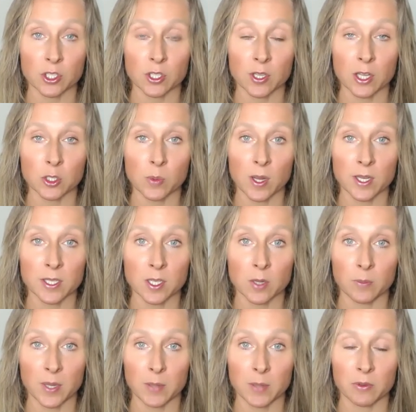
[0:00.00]
So that's why
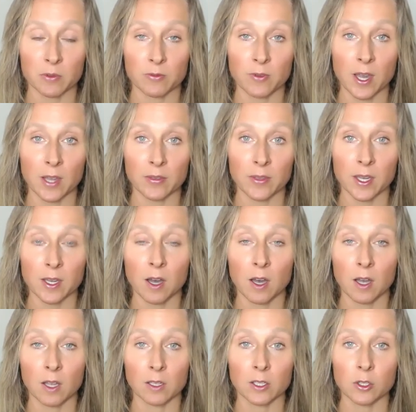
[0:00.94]
some people find they
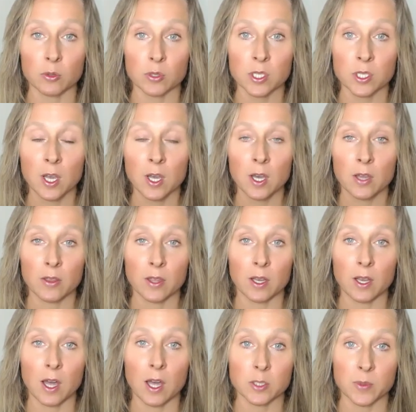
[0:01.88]
can't lose
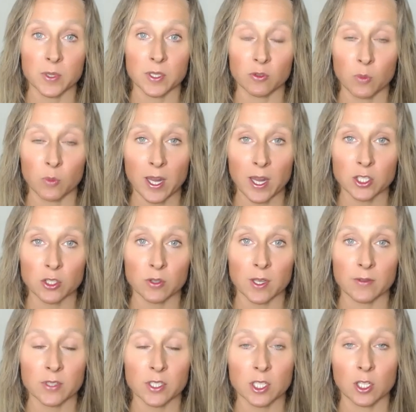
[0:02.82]
the last bit of weight, or
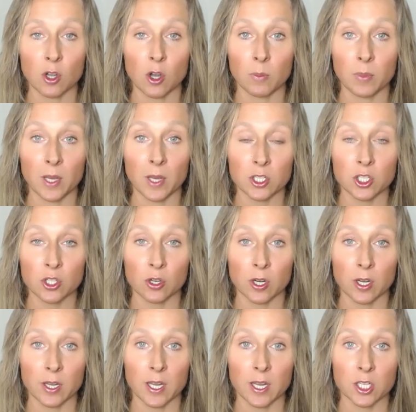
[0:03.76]
they've still got blood
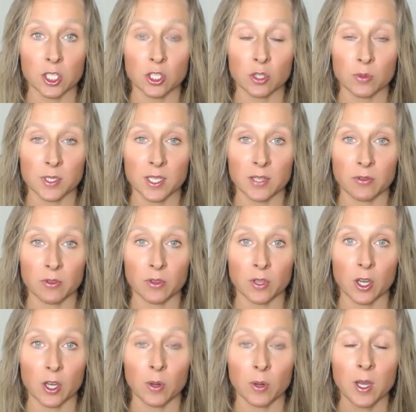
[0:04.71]
sugar issues, even
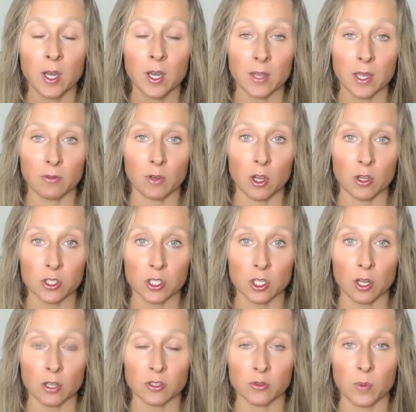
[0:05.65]
though they've lost
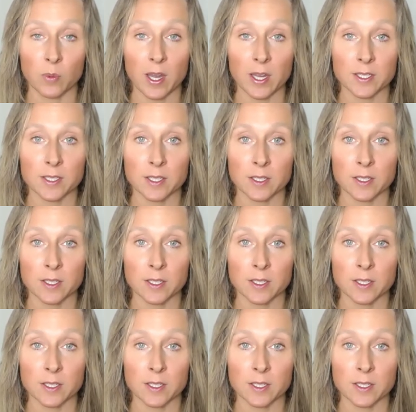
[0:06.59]
a lot of weight.